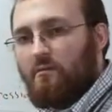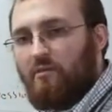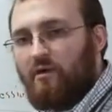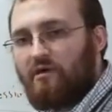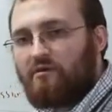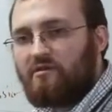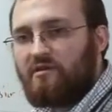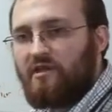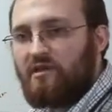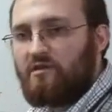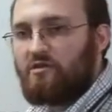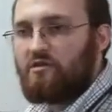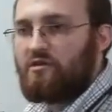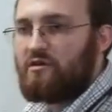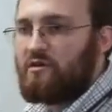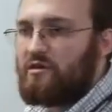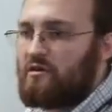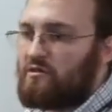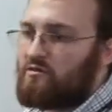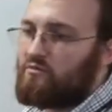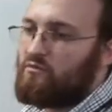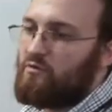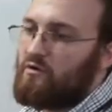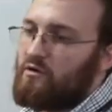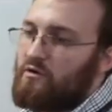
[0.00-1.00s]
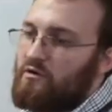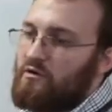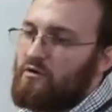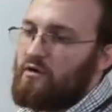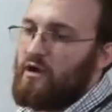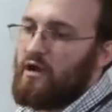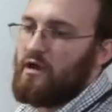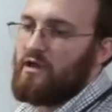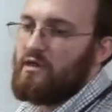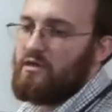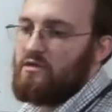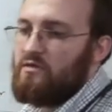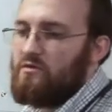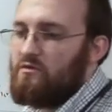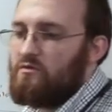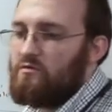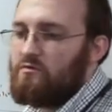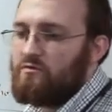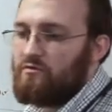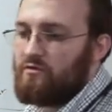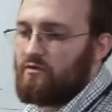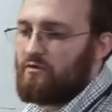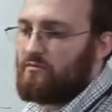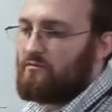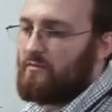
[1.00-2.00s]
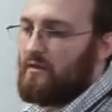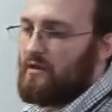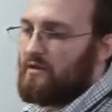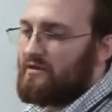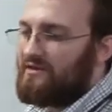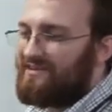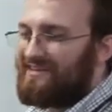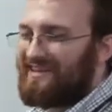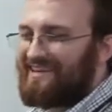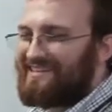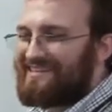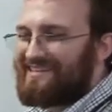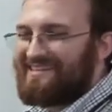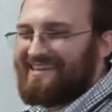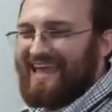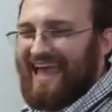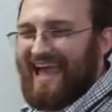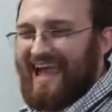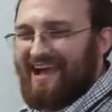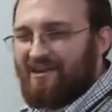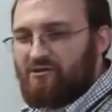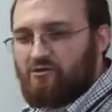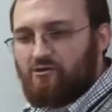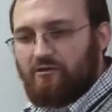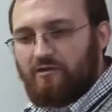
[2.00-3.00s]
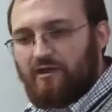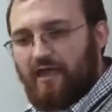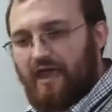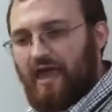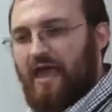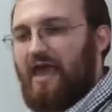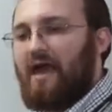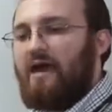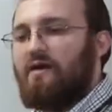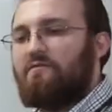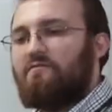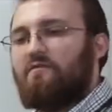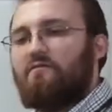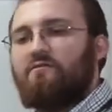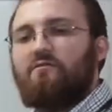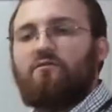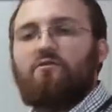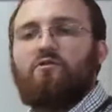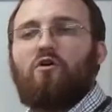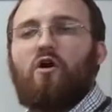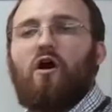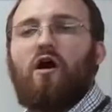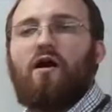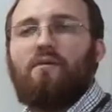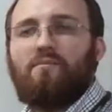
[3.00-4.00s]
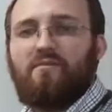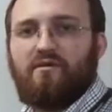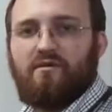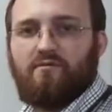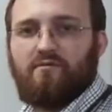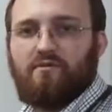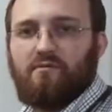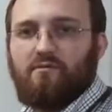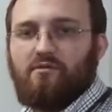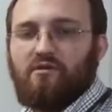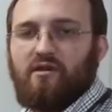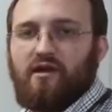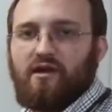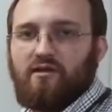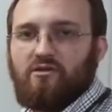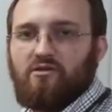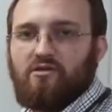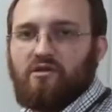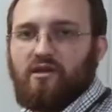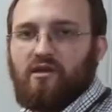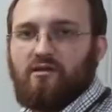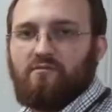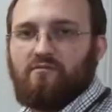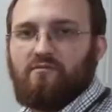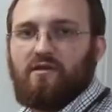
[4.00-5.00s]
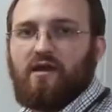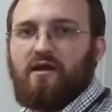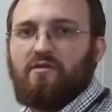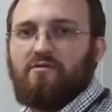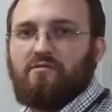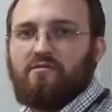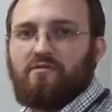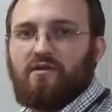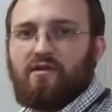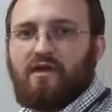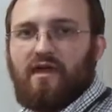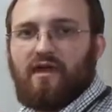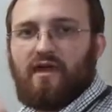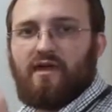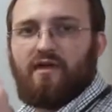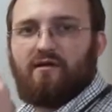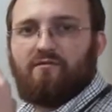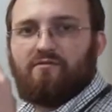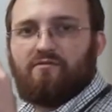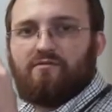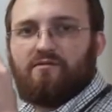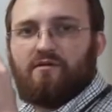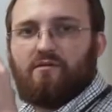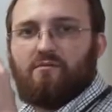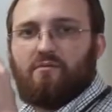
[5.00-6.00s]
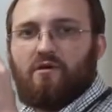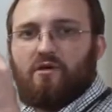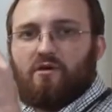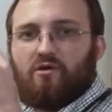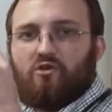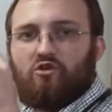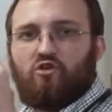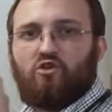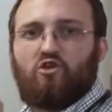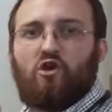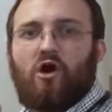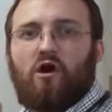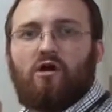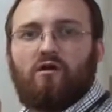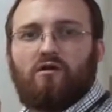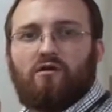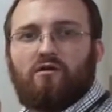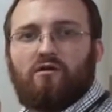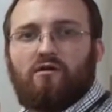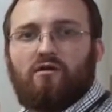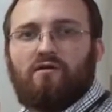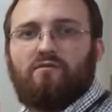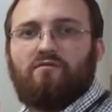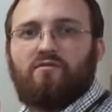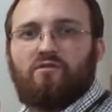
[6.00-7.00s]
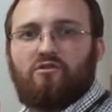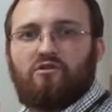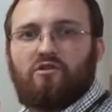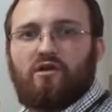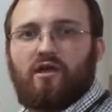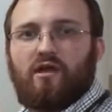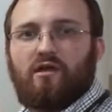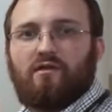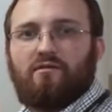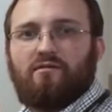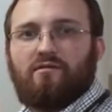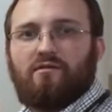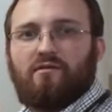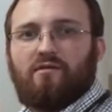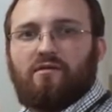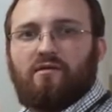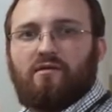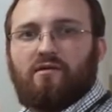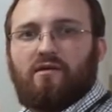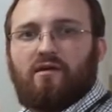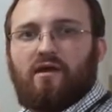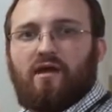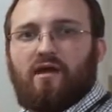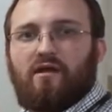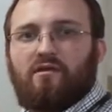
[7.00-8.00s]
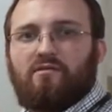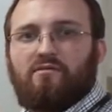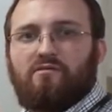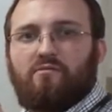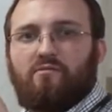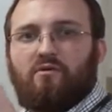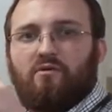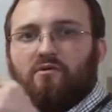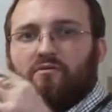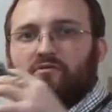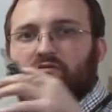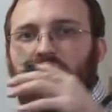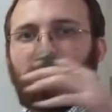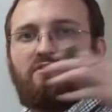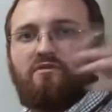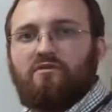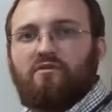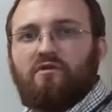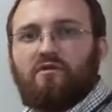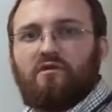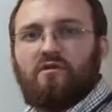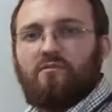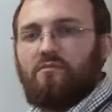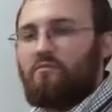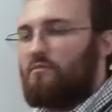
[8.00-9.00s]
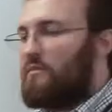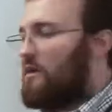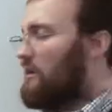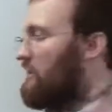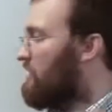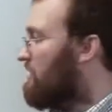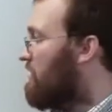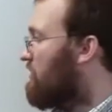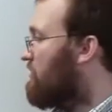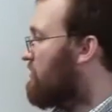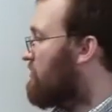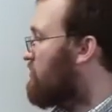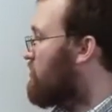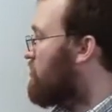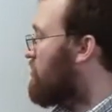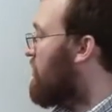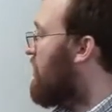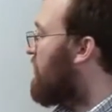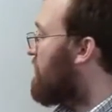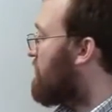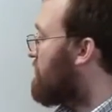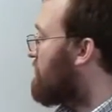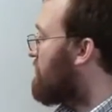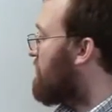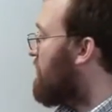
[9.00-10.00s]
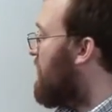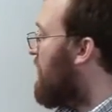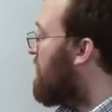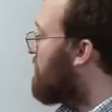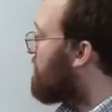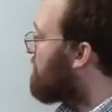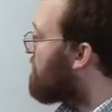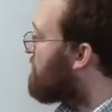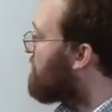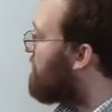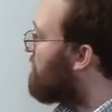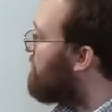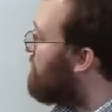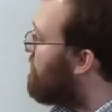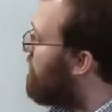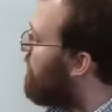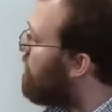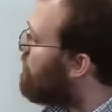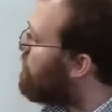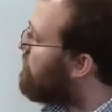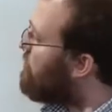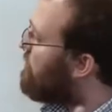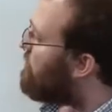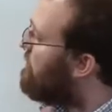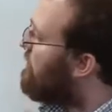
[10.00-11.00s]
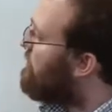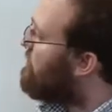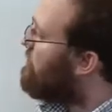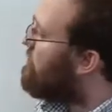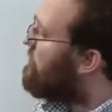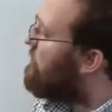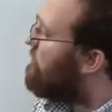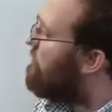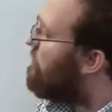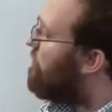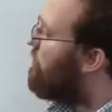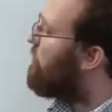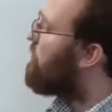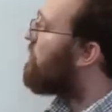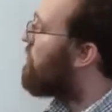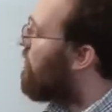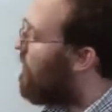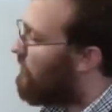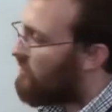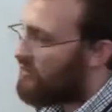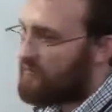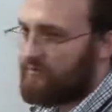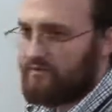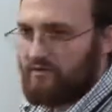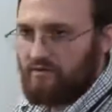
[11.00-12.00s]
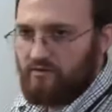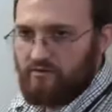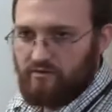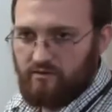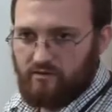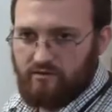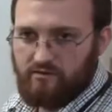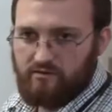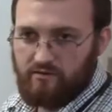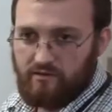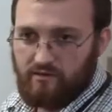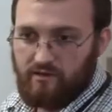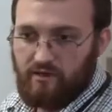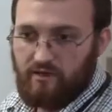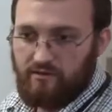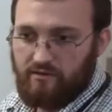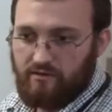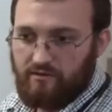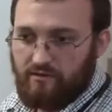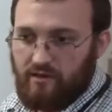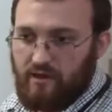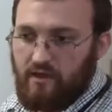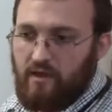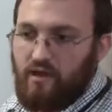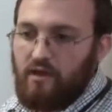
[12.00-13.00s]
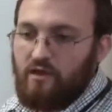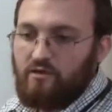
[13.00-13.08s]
Partitioning is where a user doesn't actually have a full copy of the blockchain. Rather, they have some chunk of the chain, as opposed to many other chunks. And there's some notion that you can put all of these things together.